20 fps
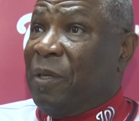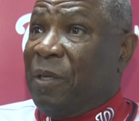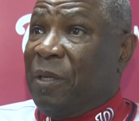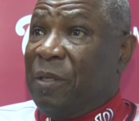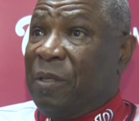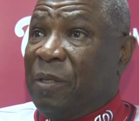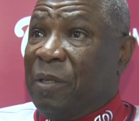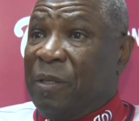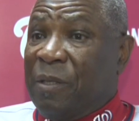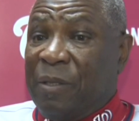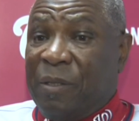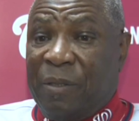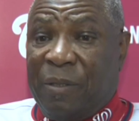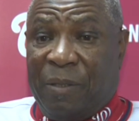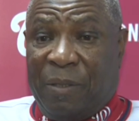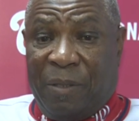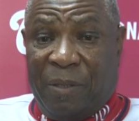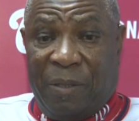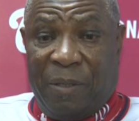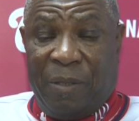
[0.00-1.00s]
And,
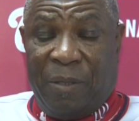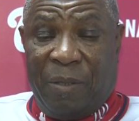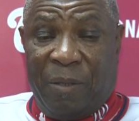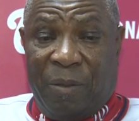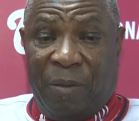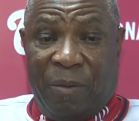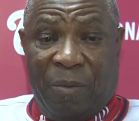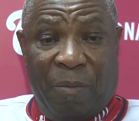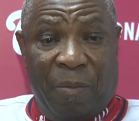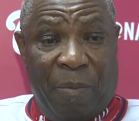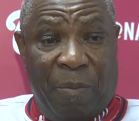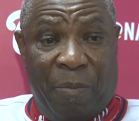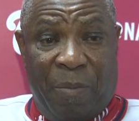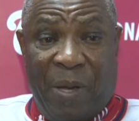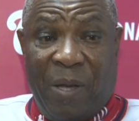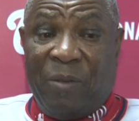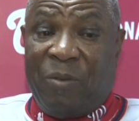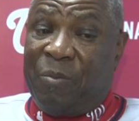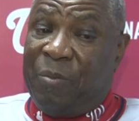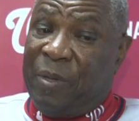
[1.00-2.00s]
you know,
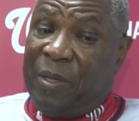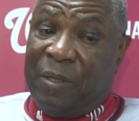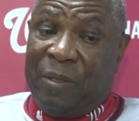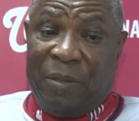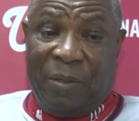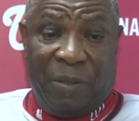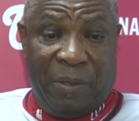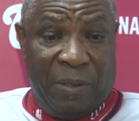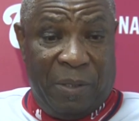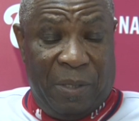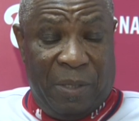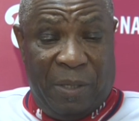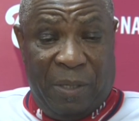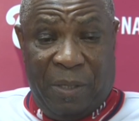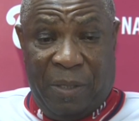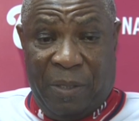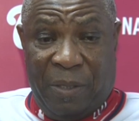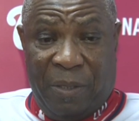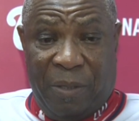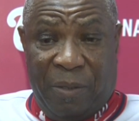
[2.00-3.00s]
Pat's been,
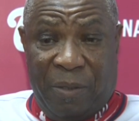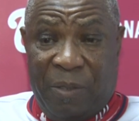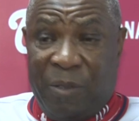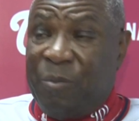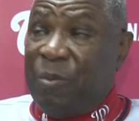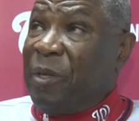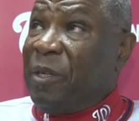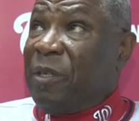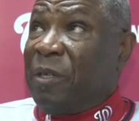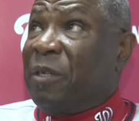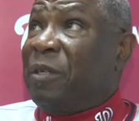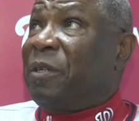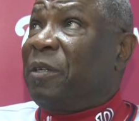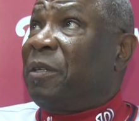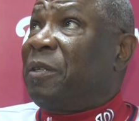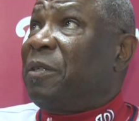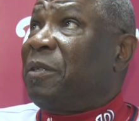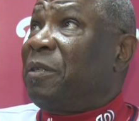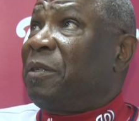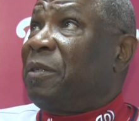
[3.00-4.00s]
you know, he's been
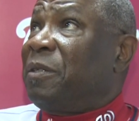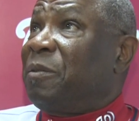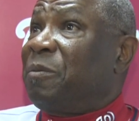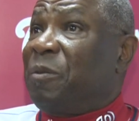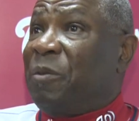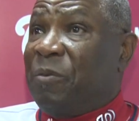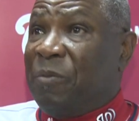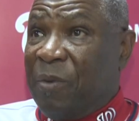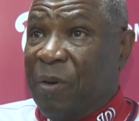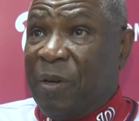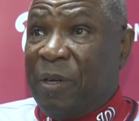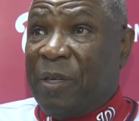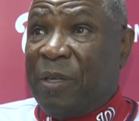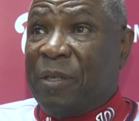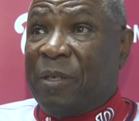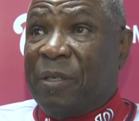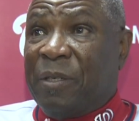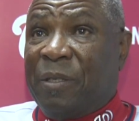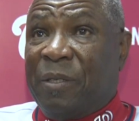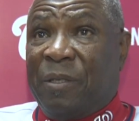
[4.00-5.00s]
good. He's been
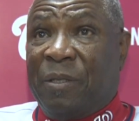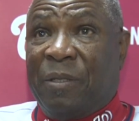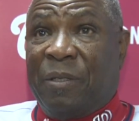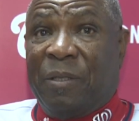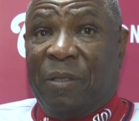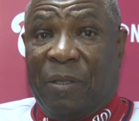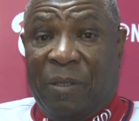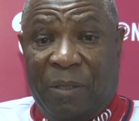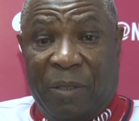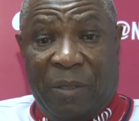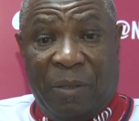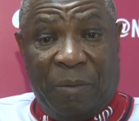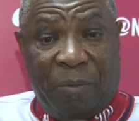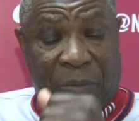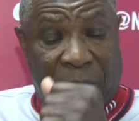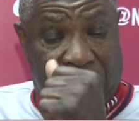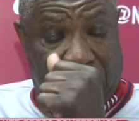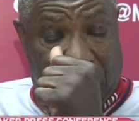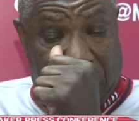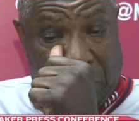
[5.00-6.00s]
very good.
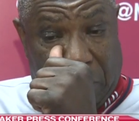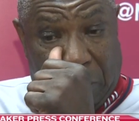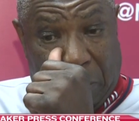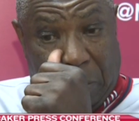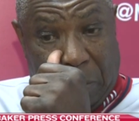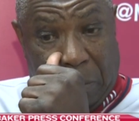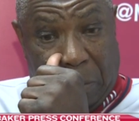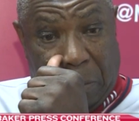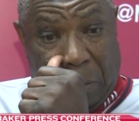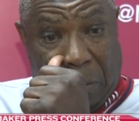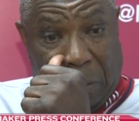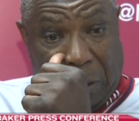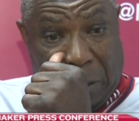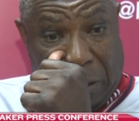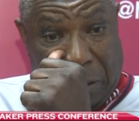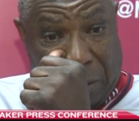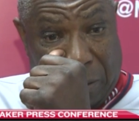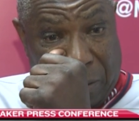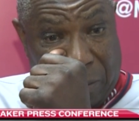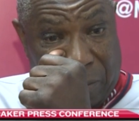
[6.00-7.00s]

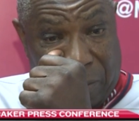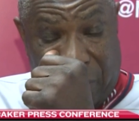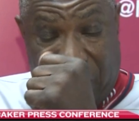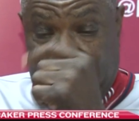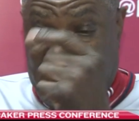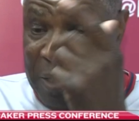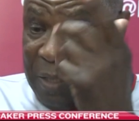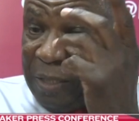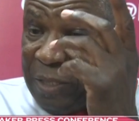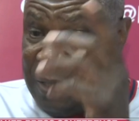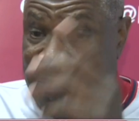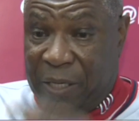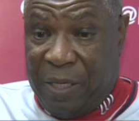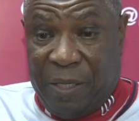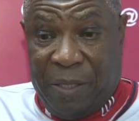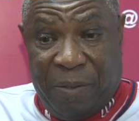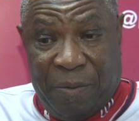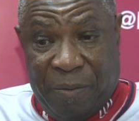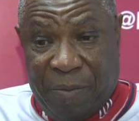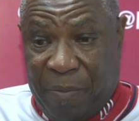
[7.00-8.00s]
But like I said,
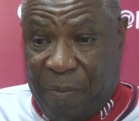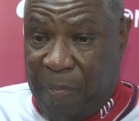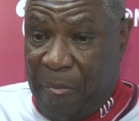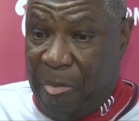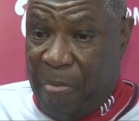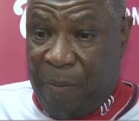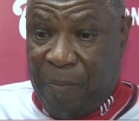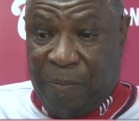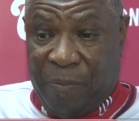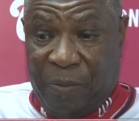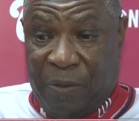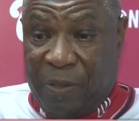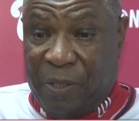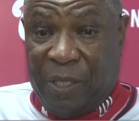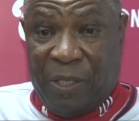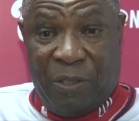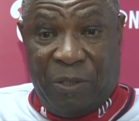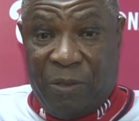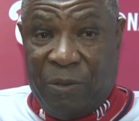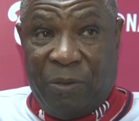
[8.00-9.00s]
they,
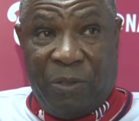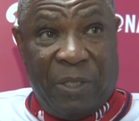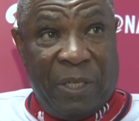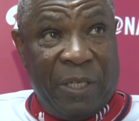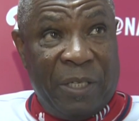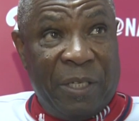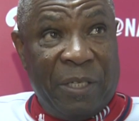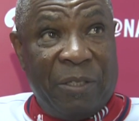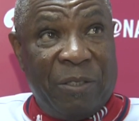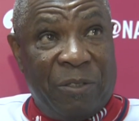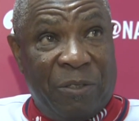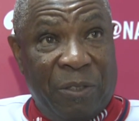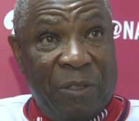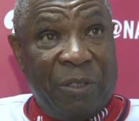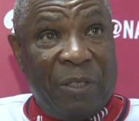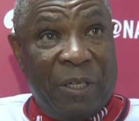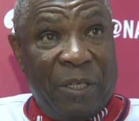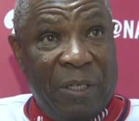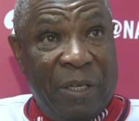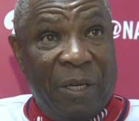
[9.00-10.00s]
nothing to say. They just
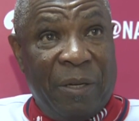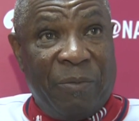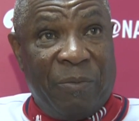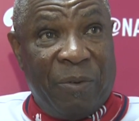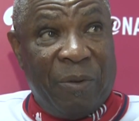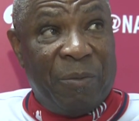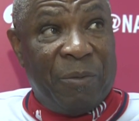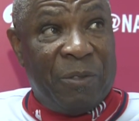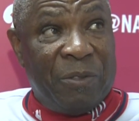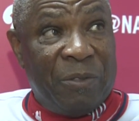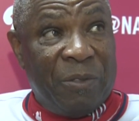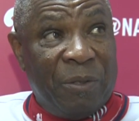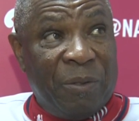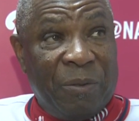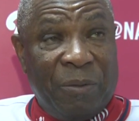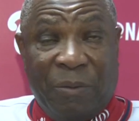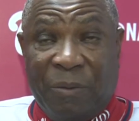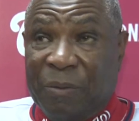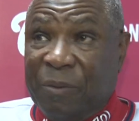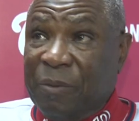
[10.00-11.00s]
took that game from us, so.